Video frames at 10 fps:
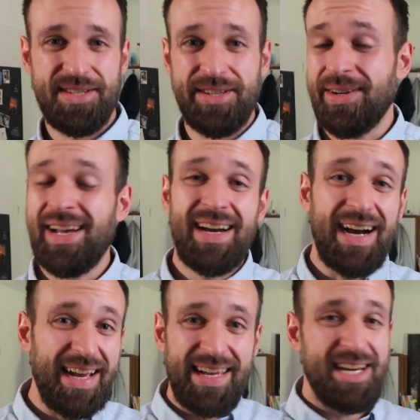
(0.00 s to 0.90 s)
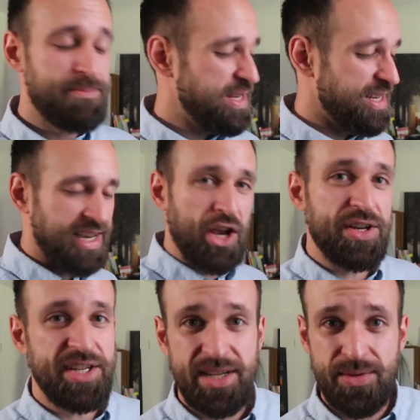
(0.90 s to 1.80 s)
So I can't be a
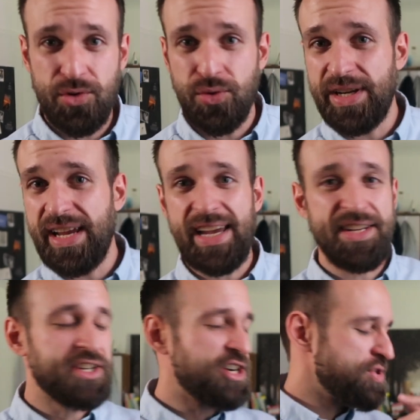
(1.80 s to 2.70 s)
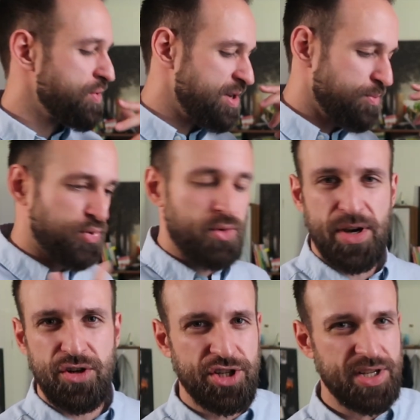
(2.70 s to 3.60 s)
content creator doing
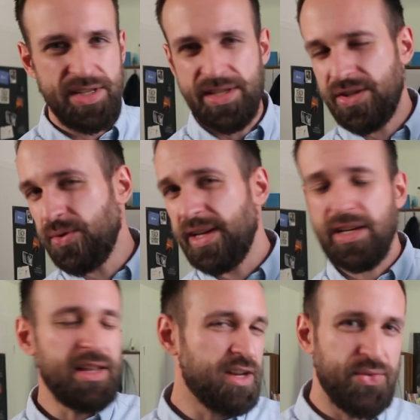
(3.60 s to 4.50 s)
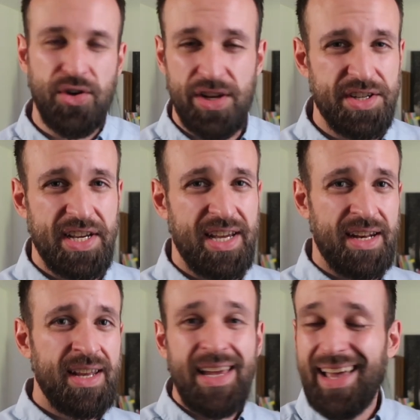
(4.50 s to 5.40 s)
promotions, doing a lot of content.